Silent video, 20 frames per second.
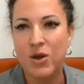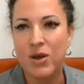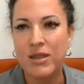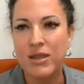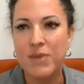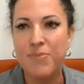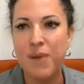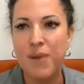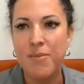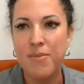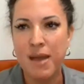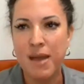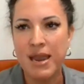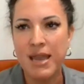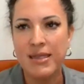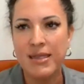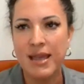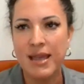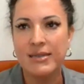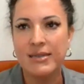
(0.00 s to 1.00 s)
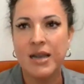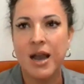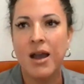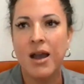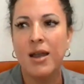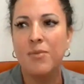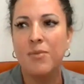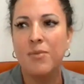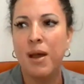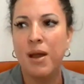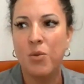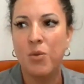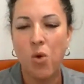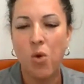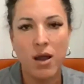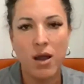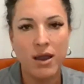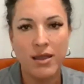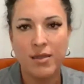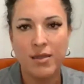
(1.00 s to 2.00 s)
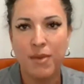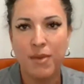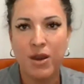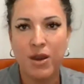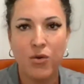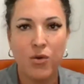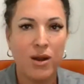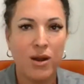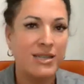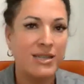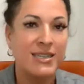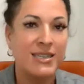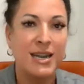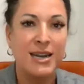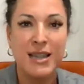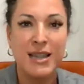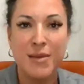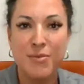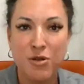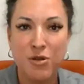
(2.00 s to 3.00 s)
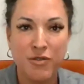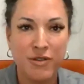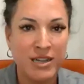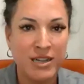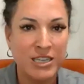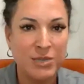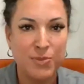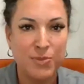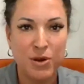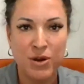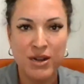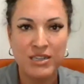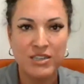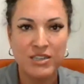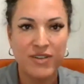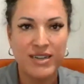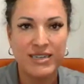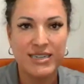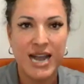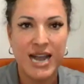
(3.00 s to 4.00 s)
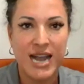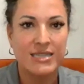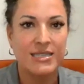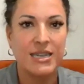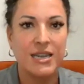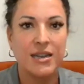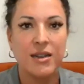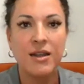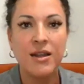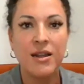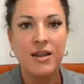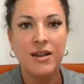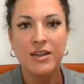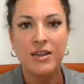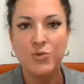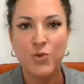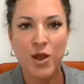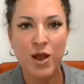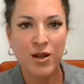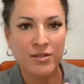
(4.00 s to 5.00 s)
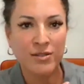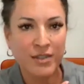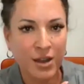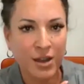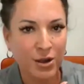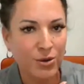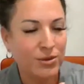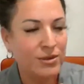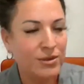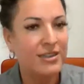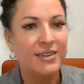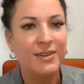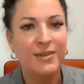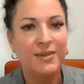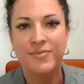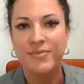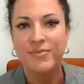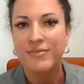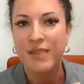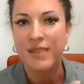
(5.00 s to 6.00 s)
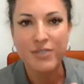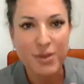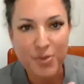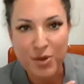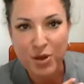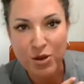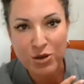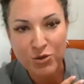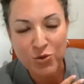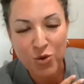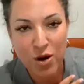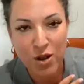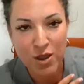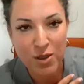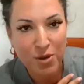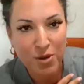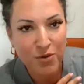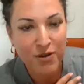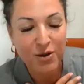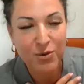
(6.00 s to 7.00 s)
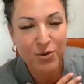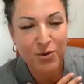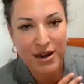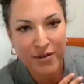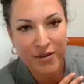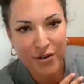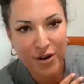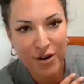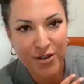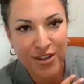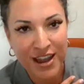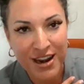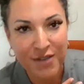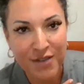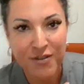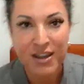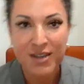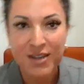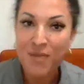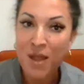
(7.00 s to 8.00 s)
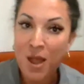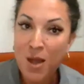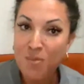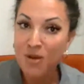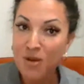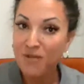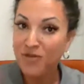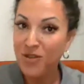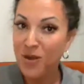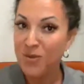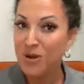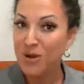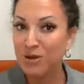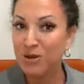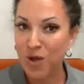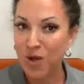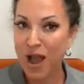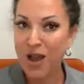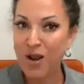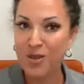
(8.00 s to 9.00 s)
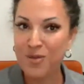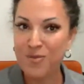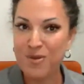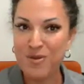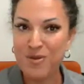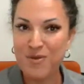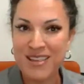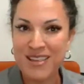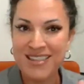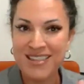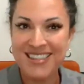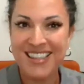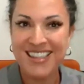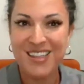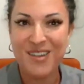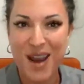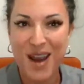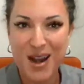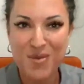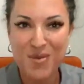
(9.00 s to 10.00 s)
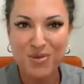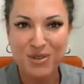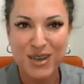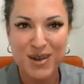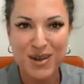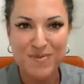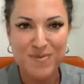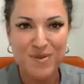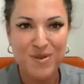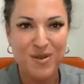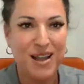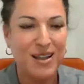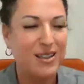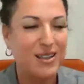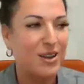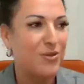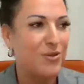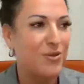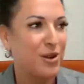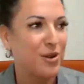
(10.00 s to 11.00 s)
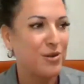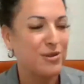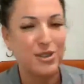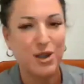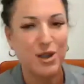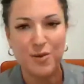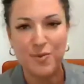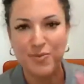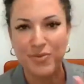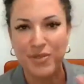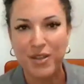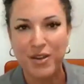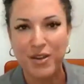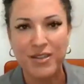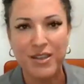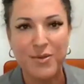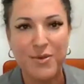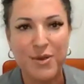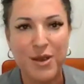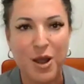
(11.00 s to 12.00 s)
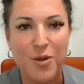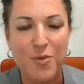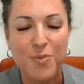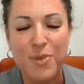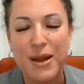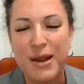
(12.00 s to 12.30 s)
So I think by making that time, by walking the make readies, getting that move-in experience, fantastic, because we all know if something goes wrong on the move-in, we never hear the end of it. But if something goes right on the move-in, then they're 80% more likely to renew. So there we go.